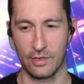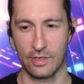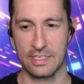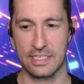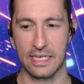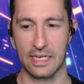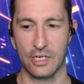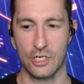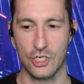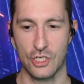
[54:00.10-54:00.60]

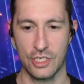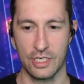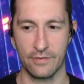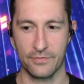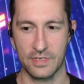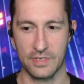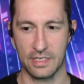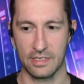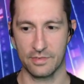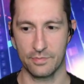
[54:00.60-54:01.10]
Looks like
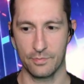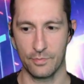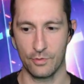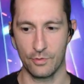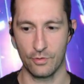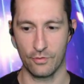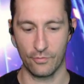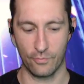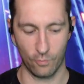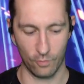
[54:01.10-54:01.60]
shift is
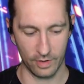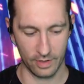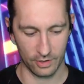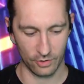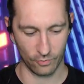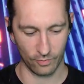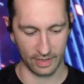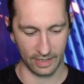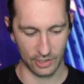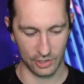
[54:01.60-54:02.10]
move one
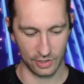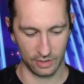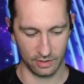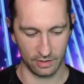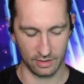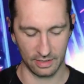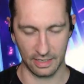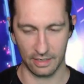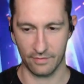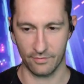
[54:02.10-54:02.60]
direction.